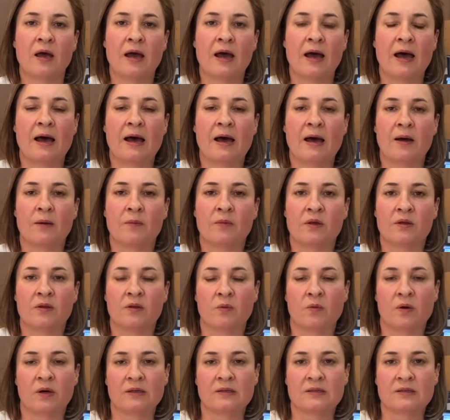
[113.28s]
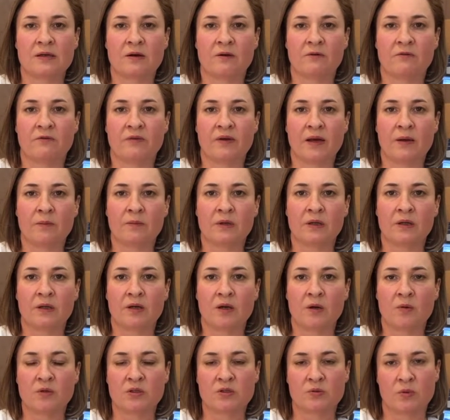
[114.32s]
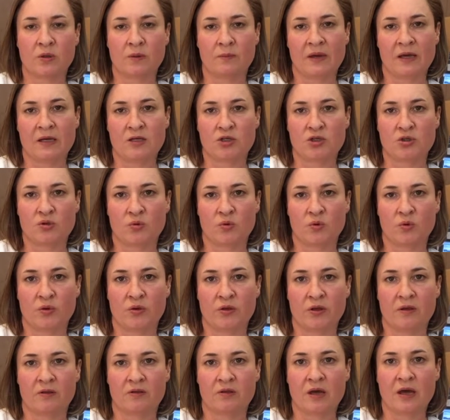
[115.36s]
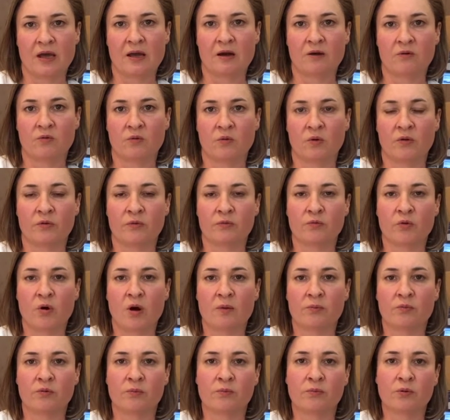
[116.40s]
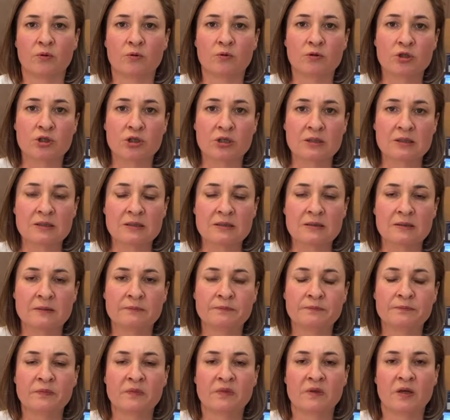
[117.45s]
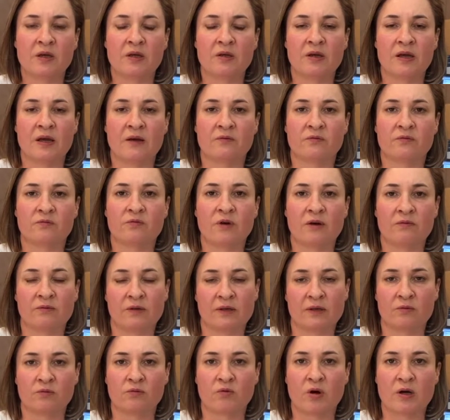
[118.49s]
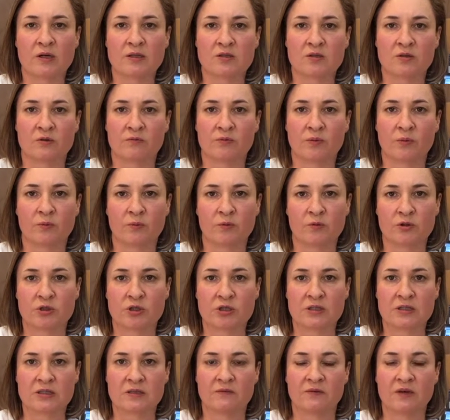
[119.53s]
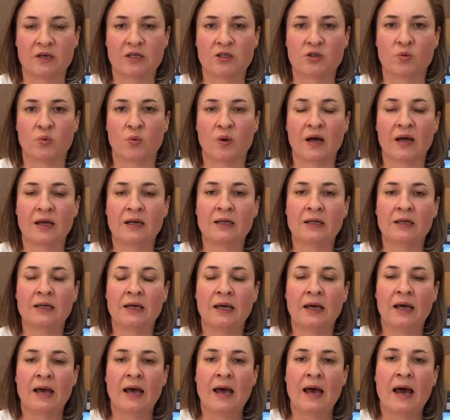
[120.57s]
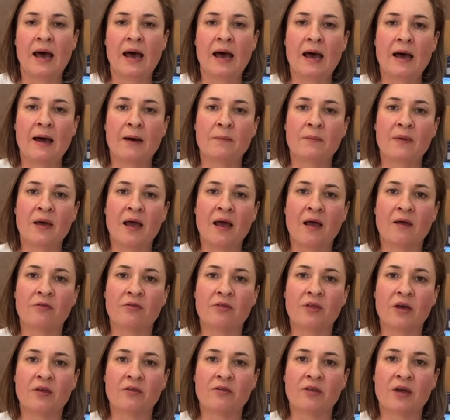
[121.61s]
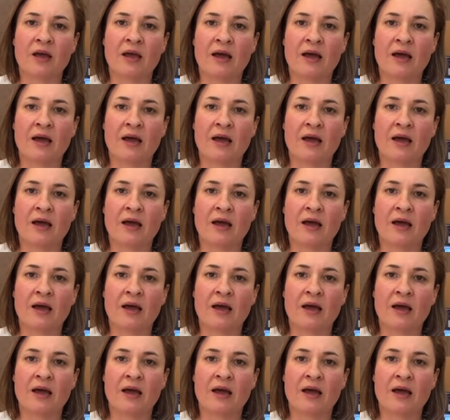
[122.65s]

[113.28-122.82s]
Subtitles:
in the white cell family, and I just want to make sure that they are all in the right proportions, that you have roughly the right sort of proportions of each one, and that they